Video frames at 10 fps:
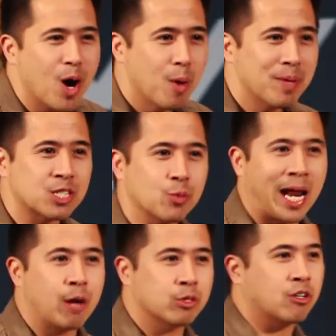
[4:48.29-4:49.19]
moments
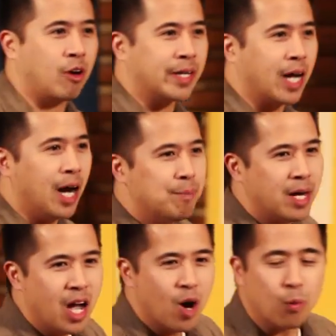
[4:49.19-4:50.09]
when I was growing
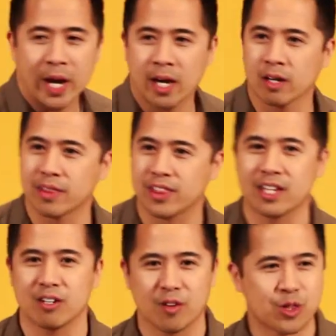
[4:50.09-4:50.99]
up where
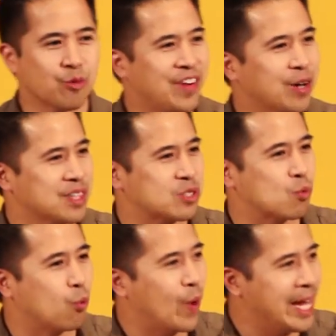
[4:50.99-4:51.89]
there felt this
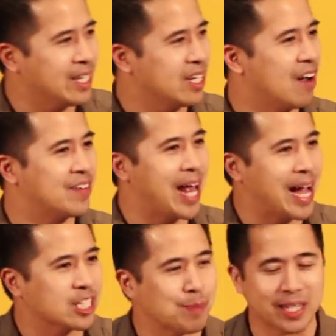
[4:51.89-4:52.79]
weight of an
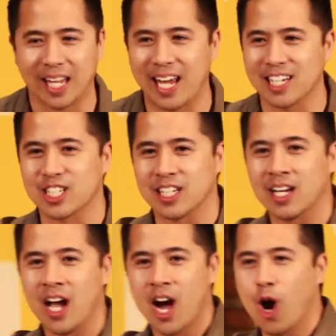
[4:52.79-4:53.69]

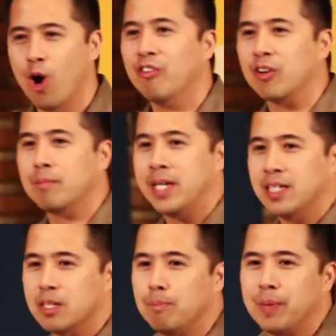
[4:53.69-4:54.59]
expectation over
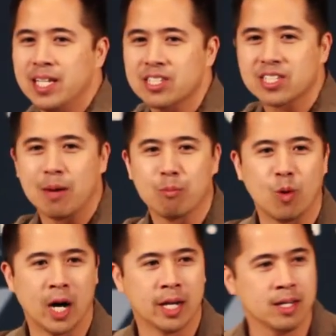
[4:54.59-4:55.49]
me to be
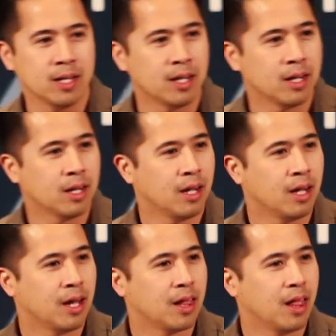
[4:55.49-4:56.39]
someone
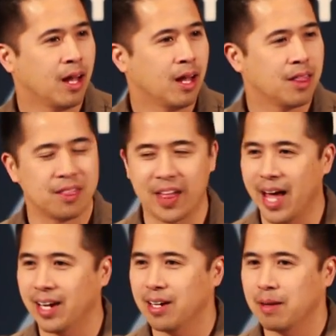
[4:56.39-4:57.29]

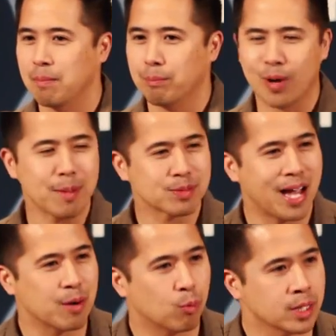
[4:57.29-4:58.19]
that perhaps
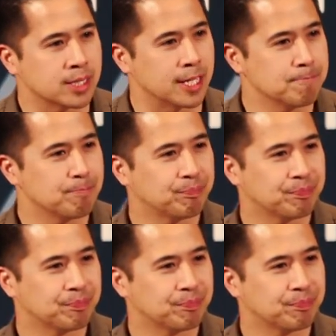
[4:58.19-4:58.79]
I wasn't.